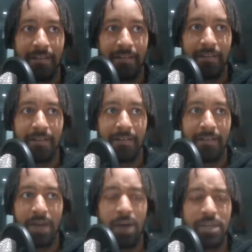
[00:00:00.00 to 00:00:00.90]

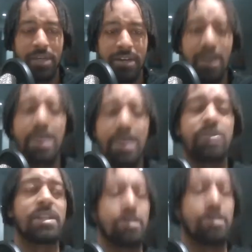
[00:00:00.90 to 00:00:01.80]
No, we didn't. No, that
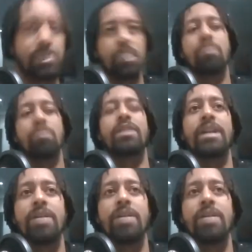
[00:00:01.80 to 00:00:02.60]
was still Mourinho.